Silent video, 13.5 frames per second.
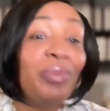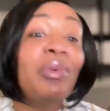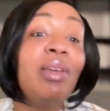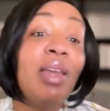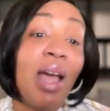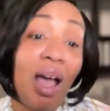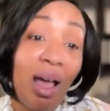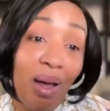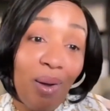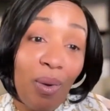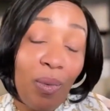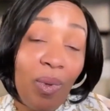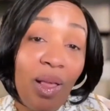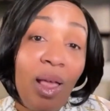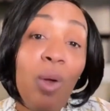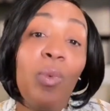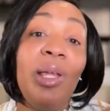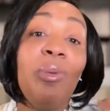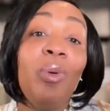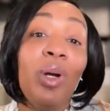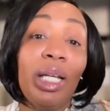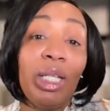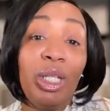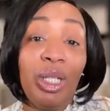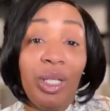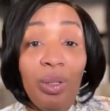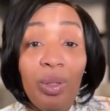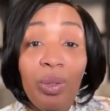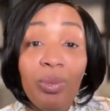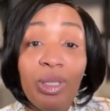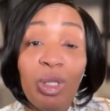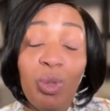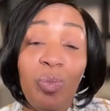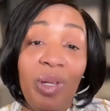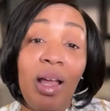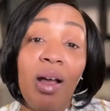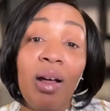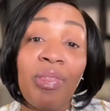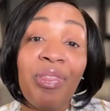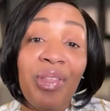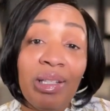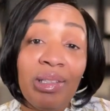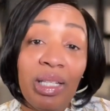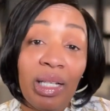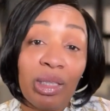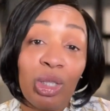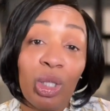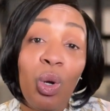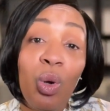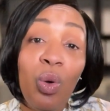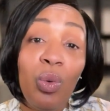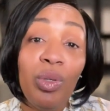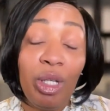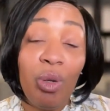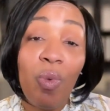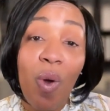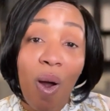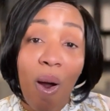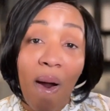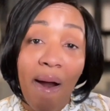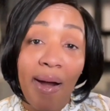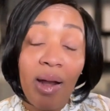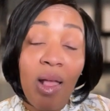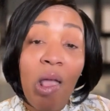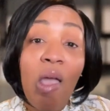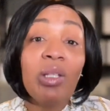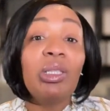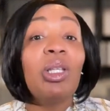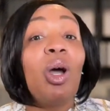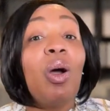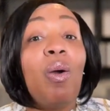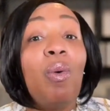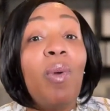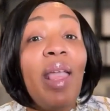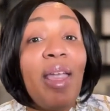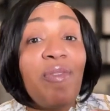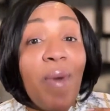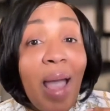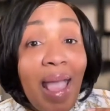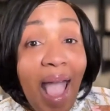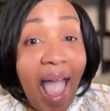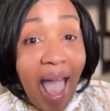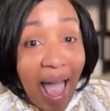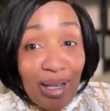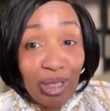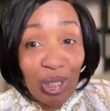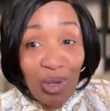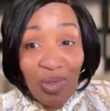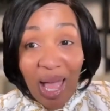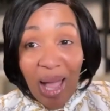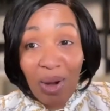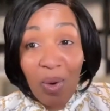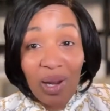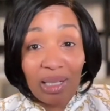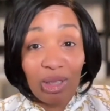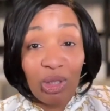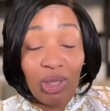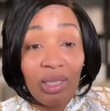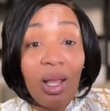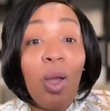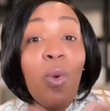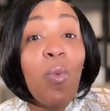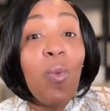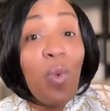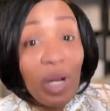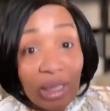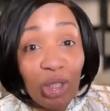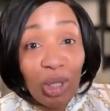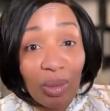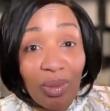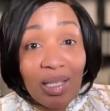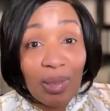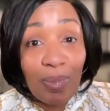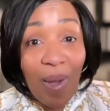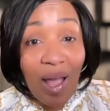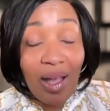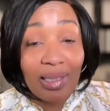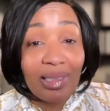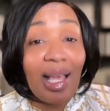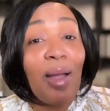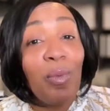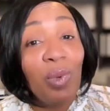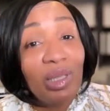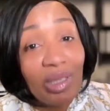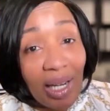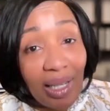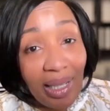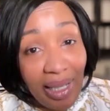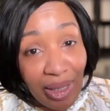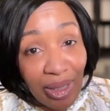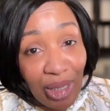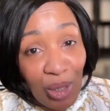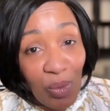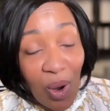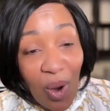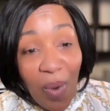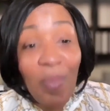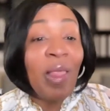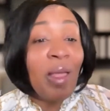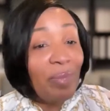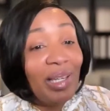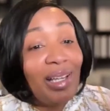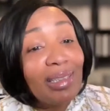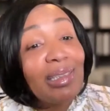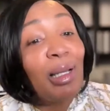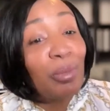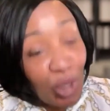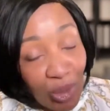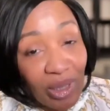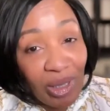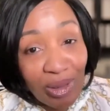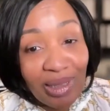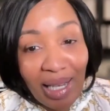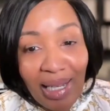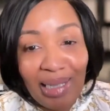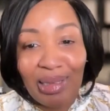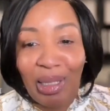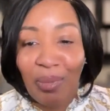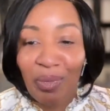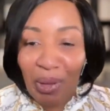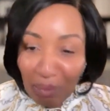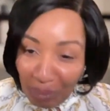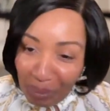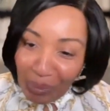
No, we want you to be authentic to who you are. So if I ask you that question, what's your response? I wish I could hear you all, because I'm sure you're saying something.